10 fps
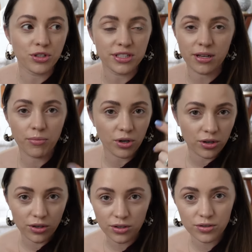
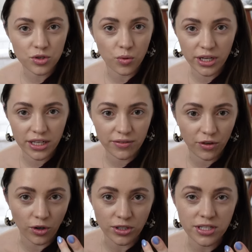December
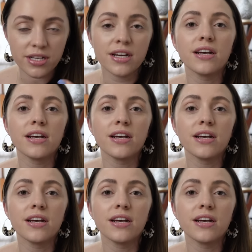twenty-first,